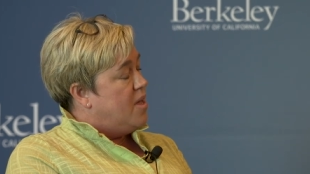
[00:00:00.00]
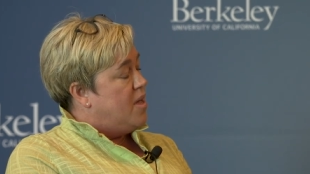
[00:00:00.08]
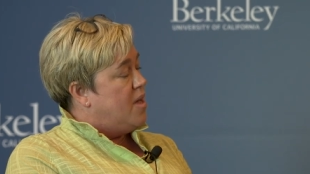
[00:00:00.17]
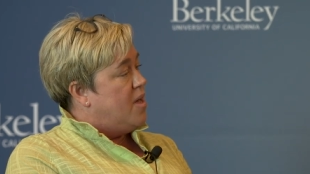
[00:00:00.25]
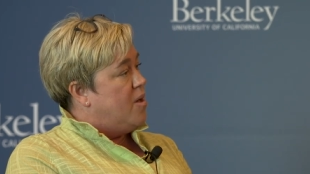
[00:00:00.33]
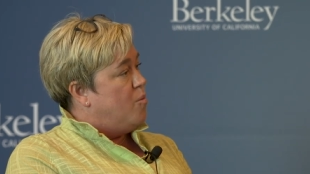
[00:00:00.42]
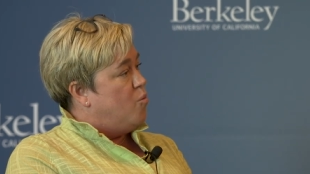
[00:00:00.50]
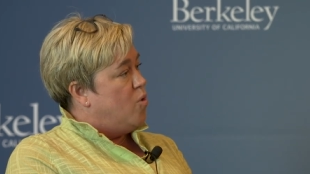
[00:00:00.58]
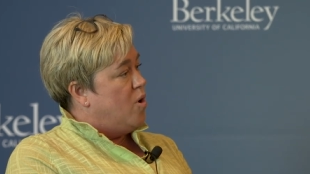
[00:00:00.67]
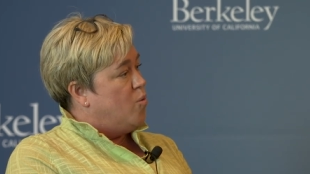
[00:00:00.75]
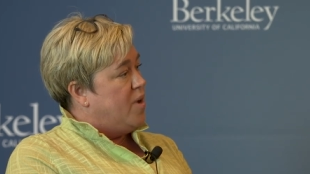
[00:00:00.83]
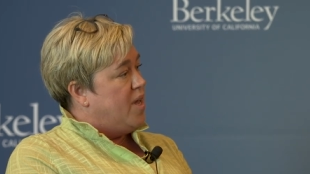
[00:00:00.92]
um,
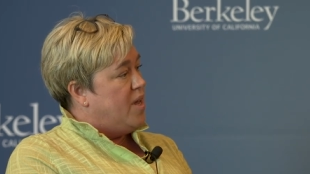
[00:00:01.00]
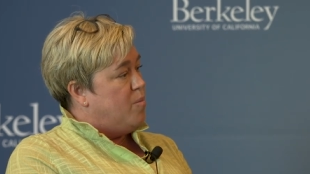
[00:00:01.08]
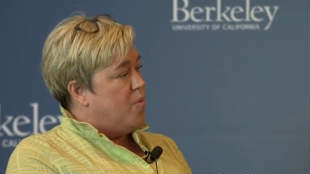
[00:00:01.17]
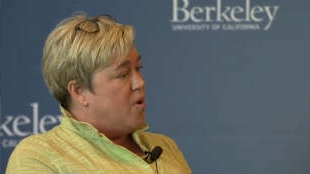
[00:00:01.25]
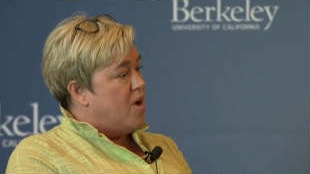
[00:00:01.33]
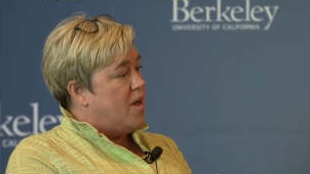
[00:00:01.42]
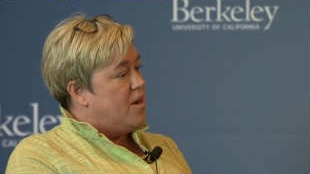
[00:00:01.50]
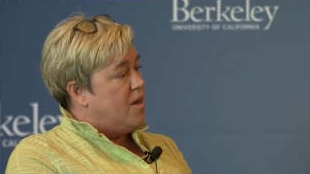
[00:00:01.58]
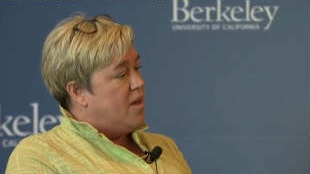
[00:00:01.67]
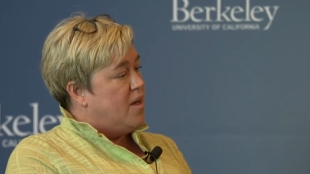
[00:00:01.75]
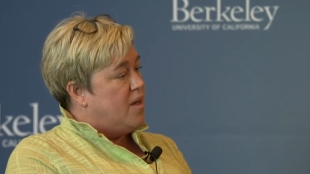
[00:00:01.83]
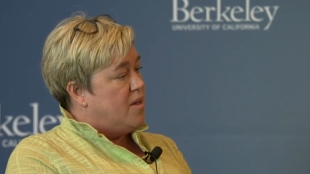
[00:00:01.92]
where we brought
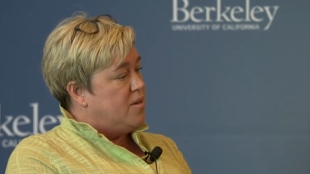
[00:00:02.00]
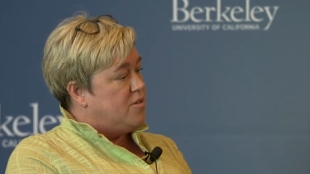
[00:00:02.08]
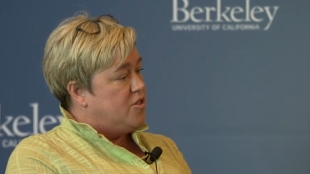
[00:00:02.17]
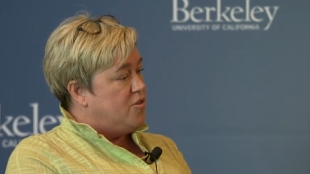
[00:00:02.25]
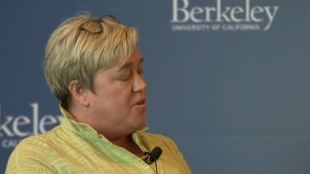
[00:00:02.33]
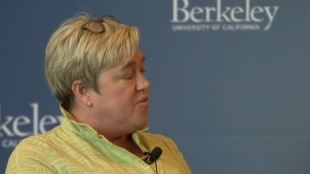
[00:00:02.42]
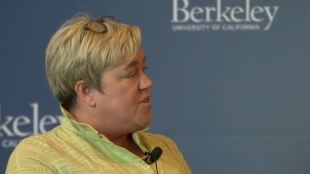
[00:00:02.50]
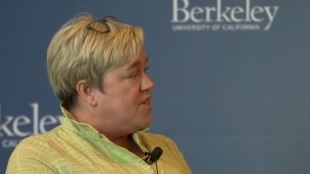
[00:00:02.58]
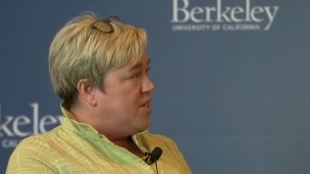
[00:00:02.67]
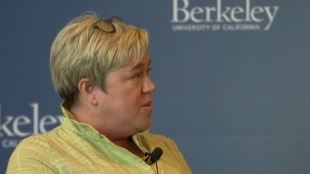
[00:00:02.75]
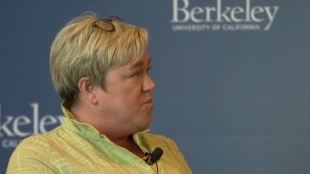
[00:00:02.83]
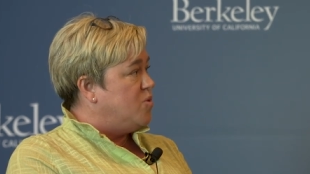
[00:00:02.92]
uh, two different
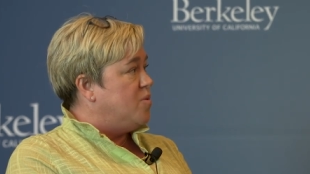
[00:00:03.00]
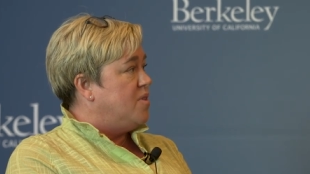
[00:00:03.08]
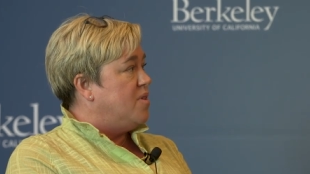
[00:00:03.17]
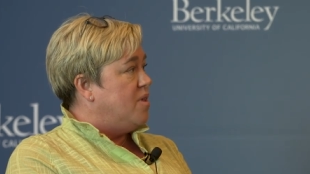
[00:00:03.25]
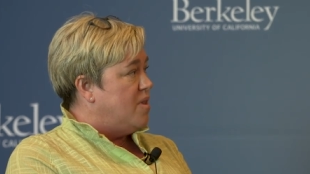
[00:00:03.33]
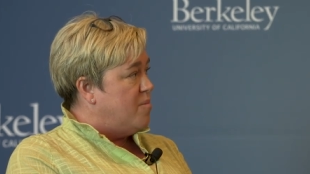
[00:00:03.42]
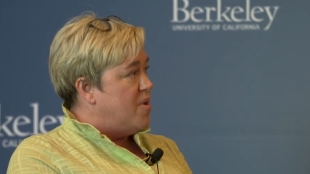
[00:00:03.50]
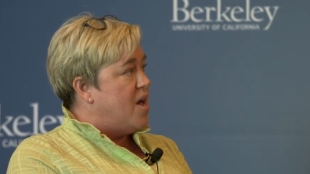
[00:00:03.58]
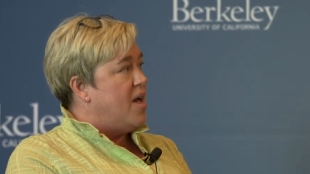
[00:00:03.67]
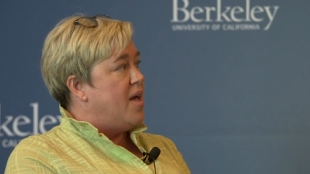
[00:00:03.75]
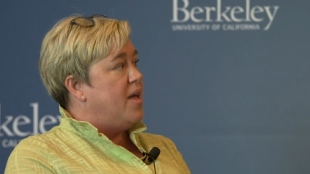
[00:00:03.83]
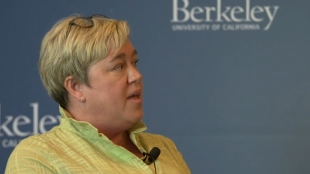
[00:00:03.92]
teams with
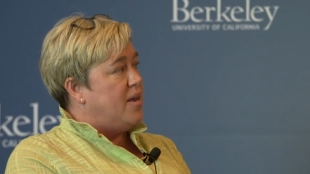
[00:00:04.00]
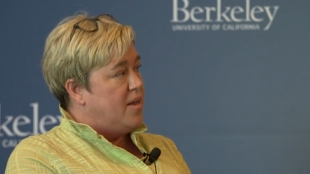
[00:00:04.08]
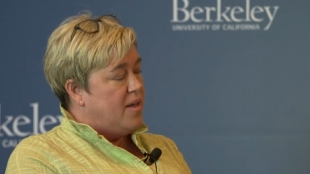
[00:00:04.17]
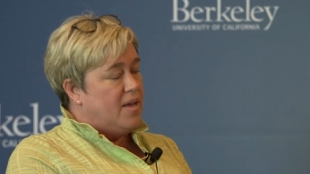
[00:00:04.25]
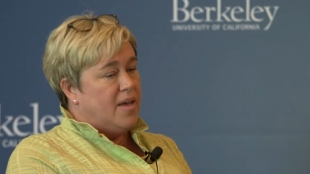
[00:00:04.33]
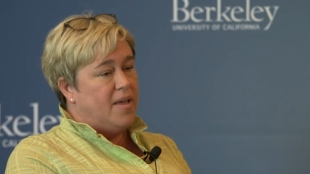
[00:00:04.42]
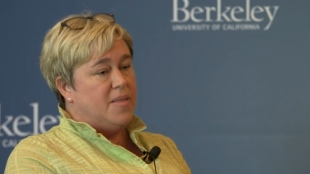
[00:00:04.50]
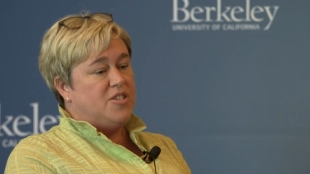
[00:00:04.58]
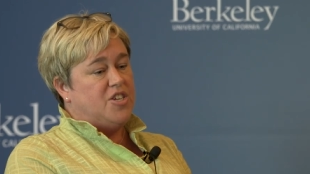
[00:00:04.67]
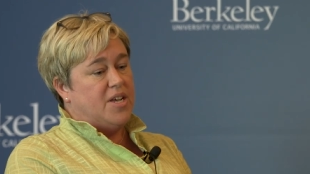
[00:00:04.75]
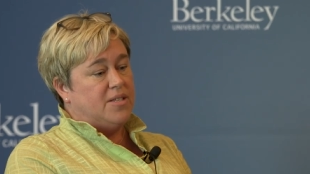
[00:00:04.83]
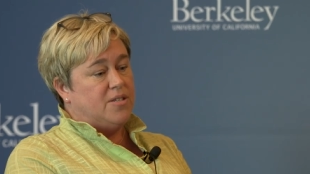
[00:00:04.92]
alumni and and the
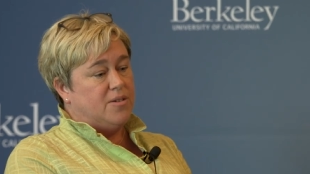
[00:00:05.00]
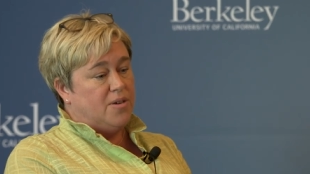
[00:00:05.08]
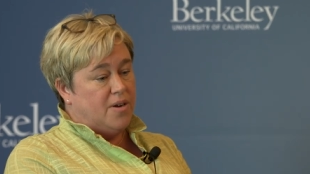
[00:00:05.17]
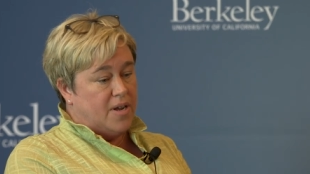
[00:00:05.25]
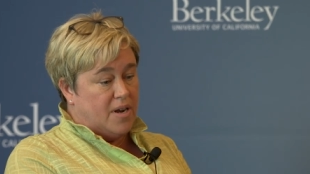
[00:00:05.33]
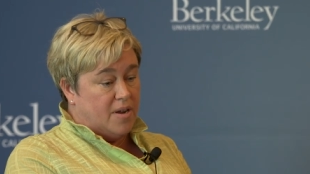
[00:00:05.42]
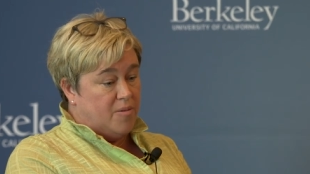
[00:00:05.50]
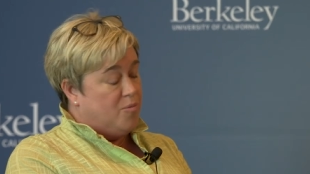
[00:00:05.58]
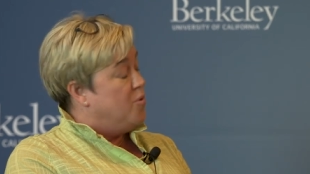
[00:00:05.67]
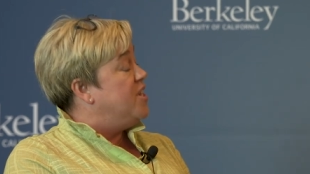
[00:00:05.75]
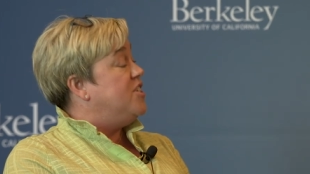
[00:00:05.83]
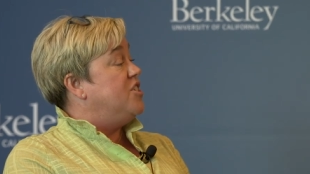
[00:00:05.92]
chancellor and a
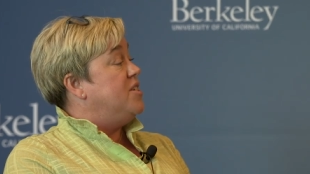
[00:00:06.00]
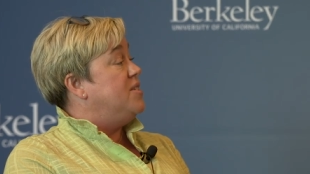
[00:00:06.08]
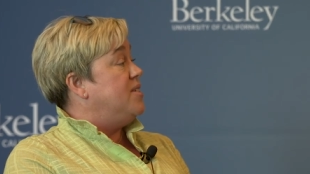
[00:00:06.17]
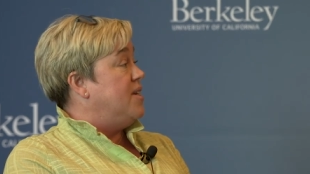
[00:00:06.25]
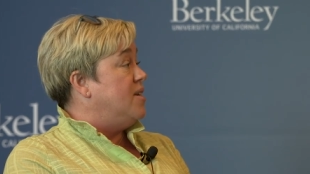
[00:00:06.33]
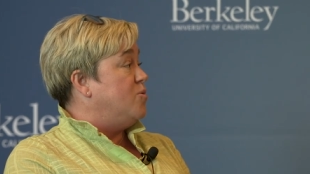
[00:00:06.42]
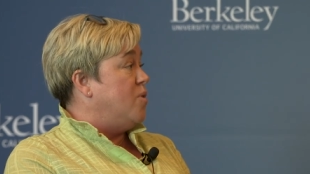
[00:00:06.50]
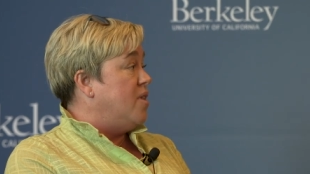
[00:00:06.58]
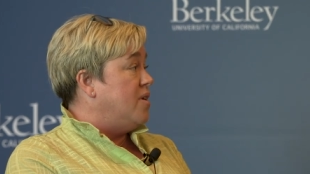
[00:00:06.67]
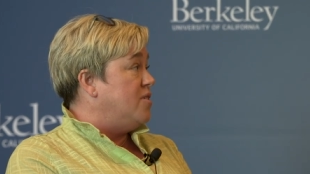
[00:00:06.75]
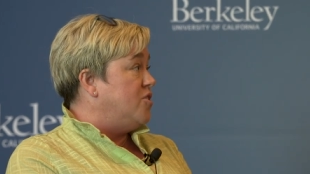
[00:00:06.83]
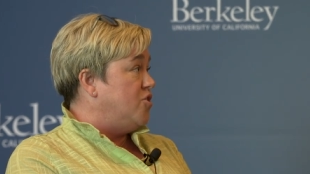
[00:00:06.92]
regent as
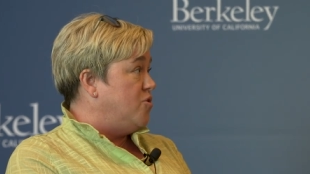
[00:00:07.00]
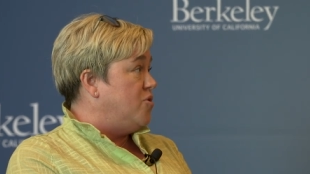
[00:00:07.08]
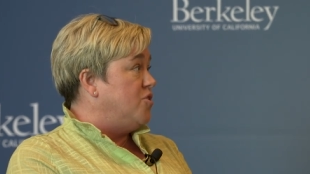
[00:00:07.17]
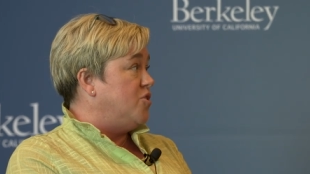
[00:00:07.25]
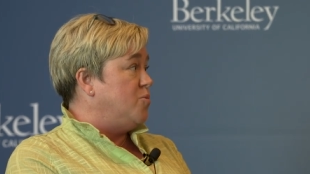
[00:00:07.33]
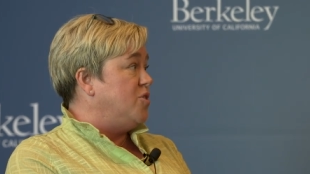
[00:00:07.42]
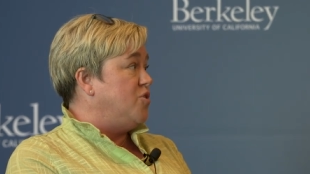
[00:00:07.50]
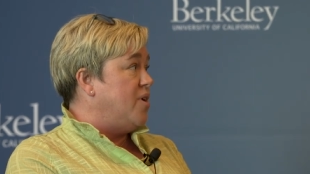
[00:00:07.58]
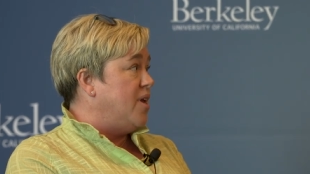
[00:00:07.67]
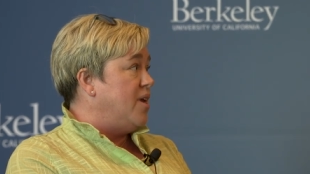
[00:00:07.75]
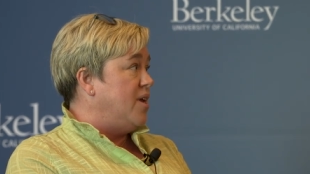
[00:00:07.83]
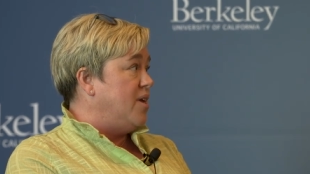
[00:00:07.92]
well as students. So we
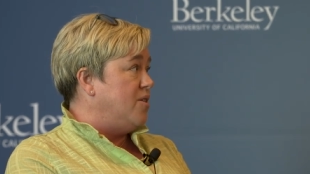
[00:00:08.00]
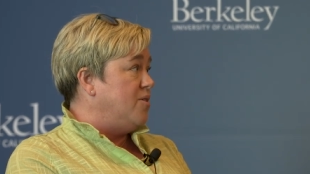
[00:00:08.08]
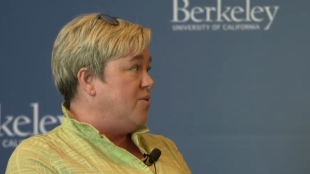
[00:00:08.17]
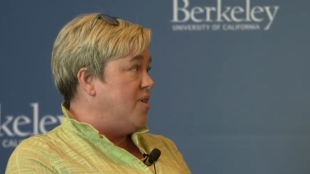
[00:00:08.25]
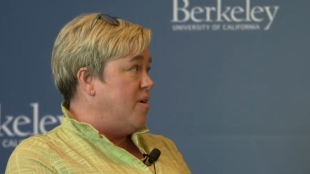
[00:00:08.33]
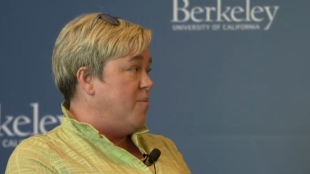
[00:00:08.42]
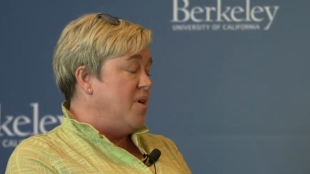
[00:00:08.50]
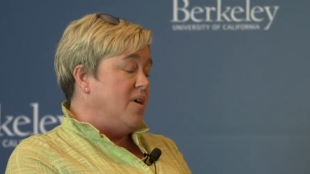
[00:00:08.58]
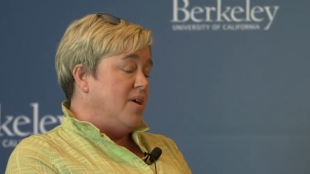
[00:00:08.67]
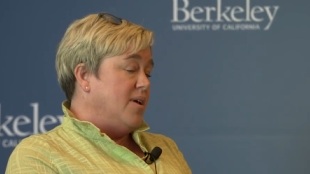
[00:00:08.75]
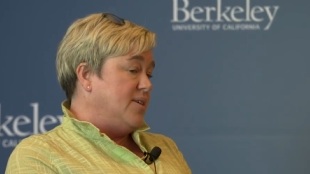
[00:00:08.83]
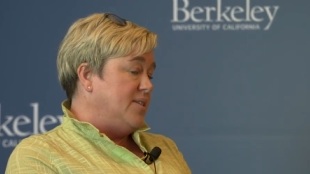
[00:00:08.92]
try to include them
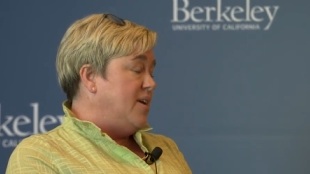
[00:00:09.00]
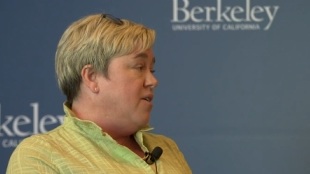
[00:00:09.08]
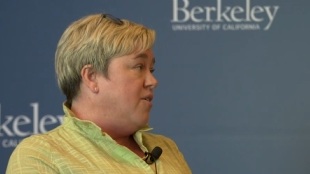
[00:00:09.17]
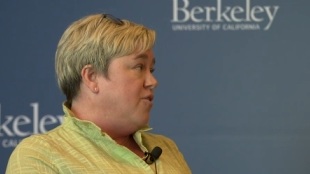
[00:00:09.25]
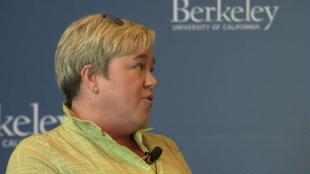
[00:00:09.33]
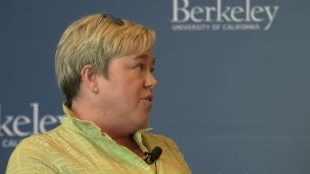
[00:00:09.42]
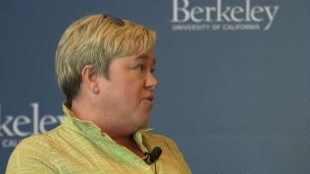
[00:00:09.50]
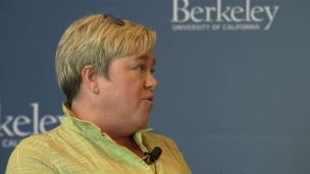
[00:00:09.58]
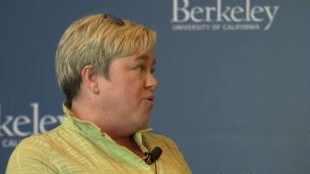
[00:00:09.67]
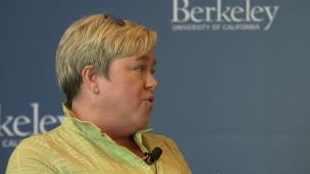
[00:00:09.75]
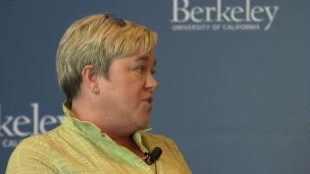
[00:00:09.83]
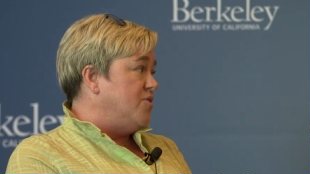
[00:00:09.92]
because they are a critical
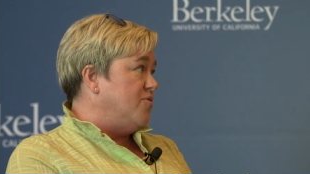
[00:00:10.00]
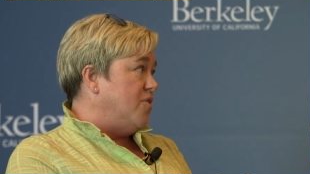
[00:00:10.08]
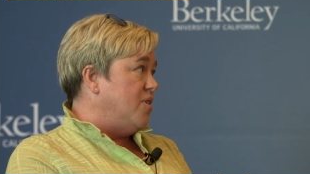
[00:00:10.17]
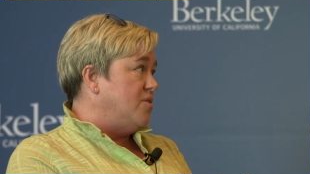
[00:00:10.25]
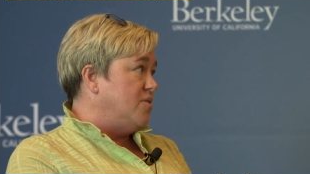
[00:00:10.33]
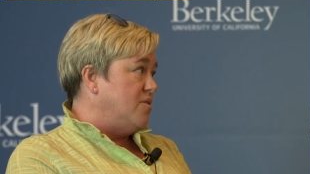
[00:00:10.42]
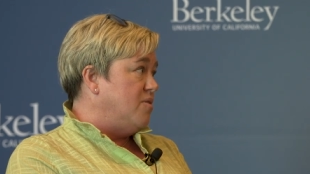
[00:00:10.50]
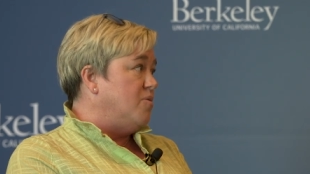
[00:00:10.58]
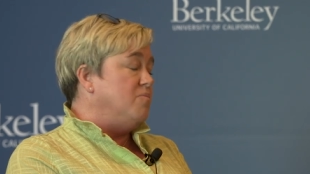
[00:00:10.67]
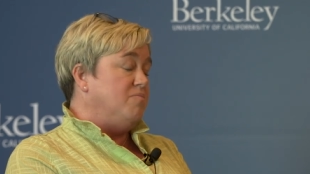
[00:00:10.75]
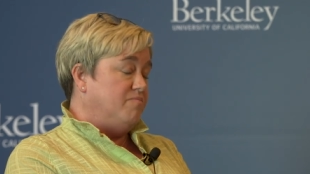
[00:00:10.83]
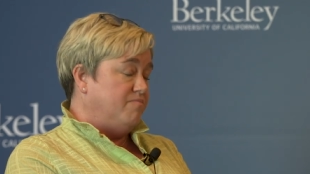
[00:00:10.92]
voice for us. So.